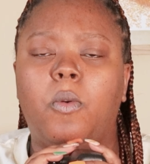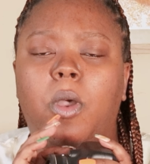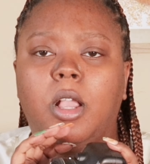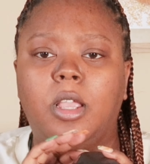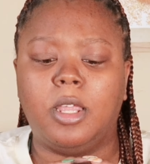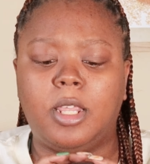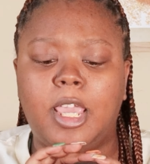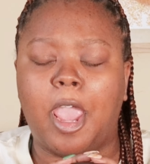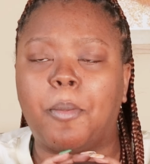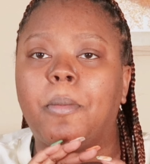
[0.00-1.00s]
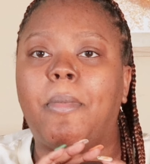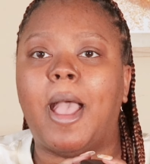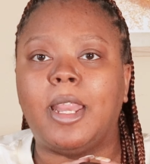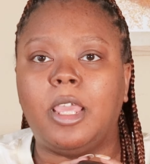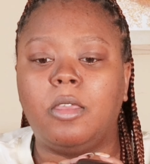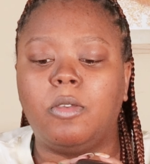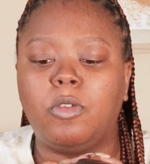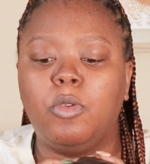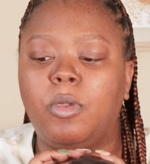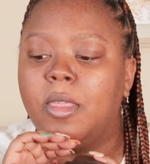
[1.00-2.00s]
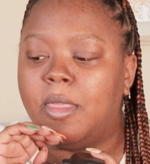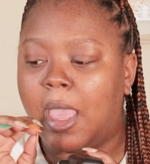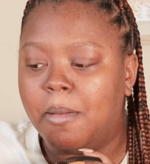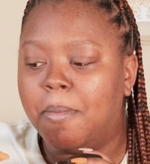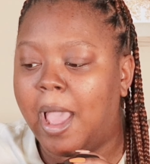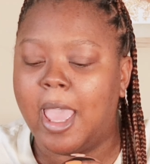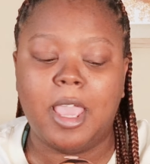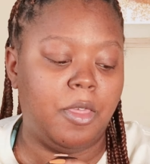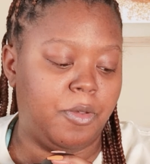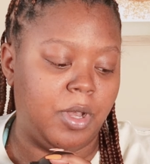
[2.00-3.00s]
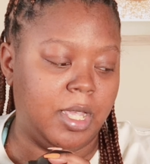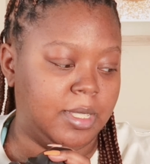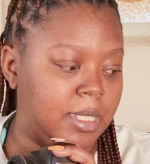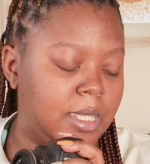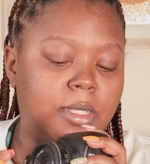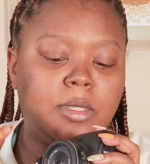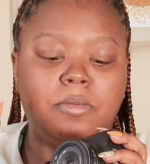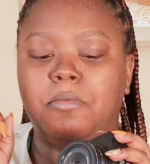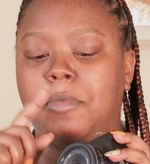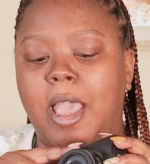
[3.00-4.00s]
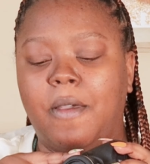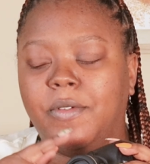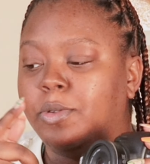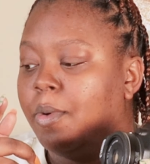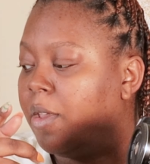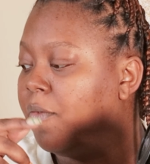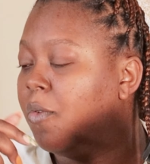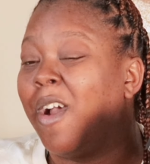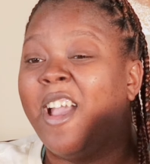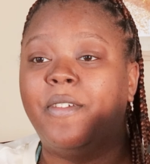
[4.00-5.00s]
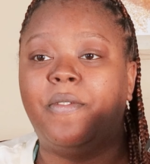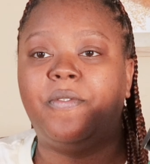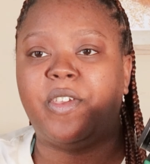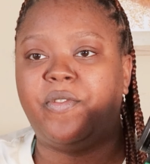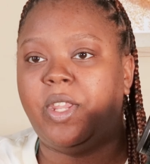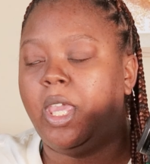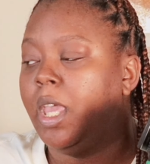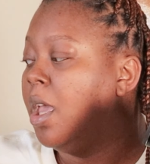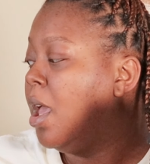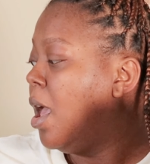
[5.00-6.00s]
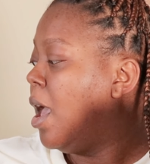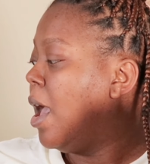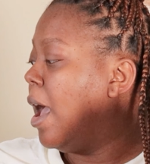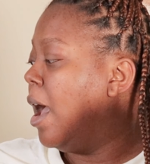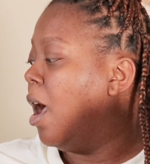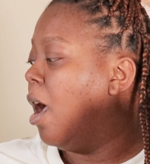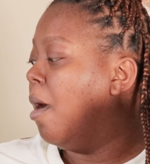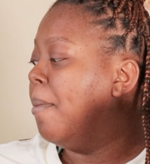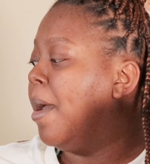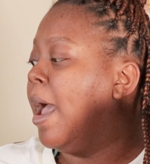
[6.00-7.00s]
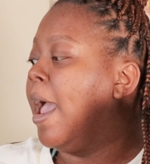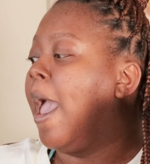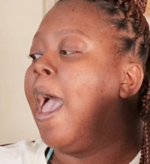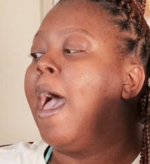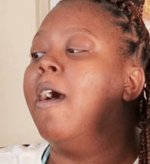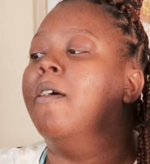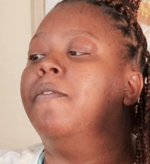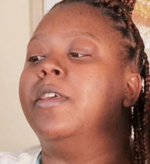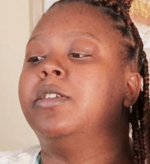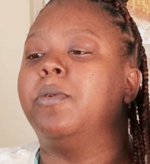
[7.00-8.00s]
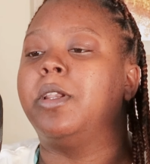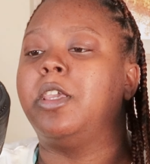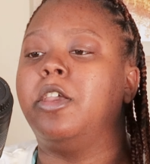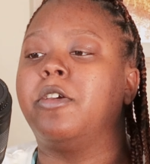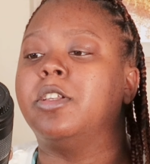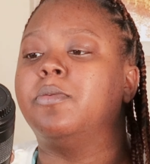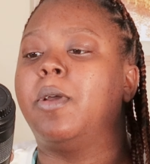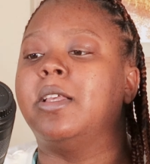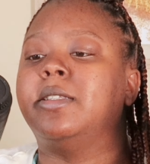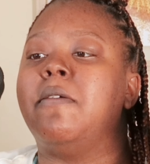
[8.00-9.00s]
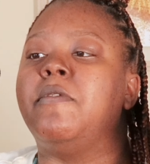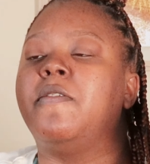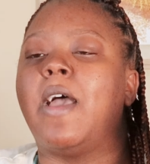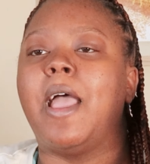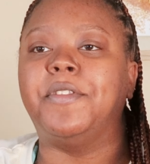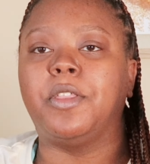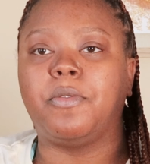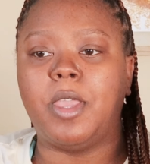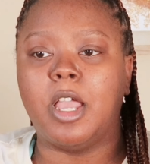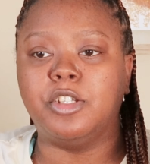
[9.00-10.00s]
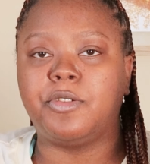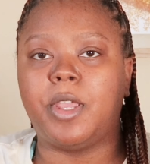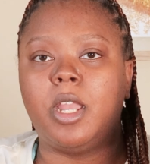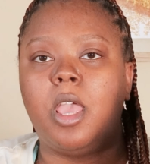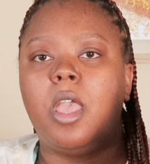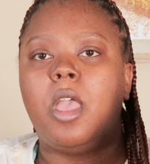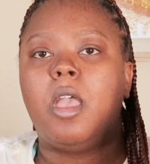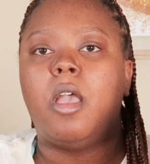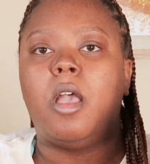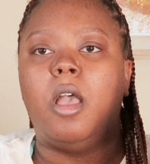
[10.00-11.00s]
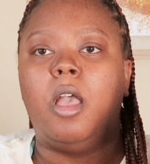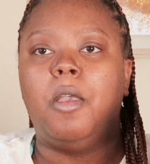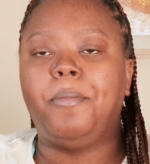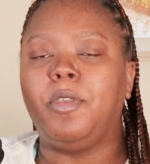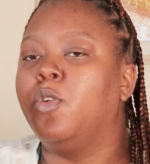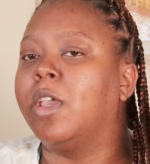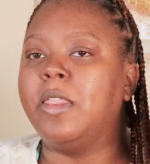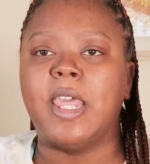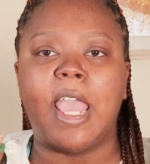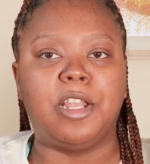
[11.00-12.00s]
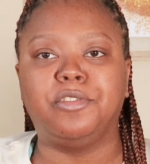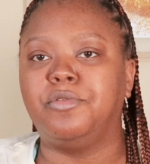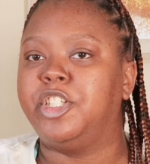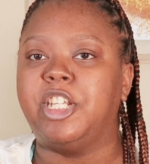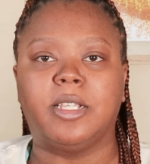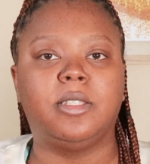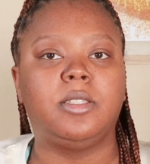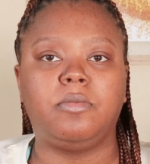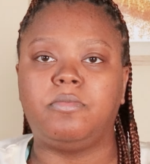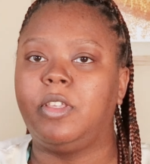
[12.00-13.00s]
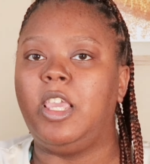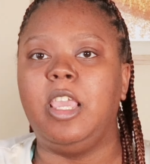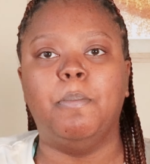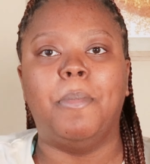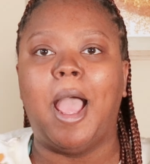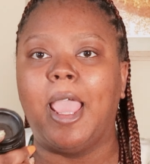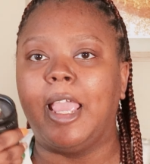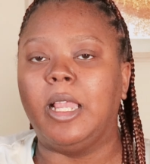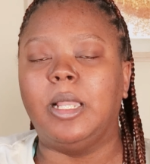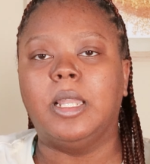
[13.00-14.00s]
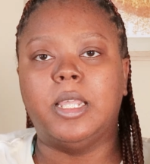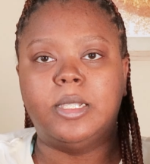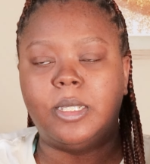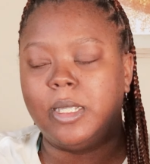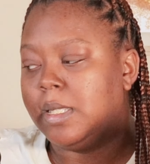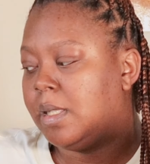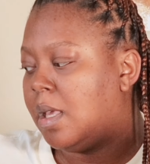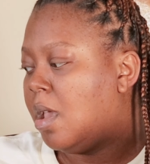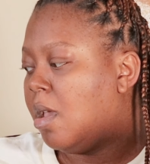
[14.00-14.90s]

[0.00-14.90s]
a good camera body, you can then buy other lenses. I have a 24, I have a 50. I have this one here is what, 75 to 300. You can then just keep buying lenses.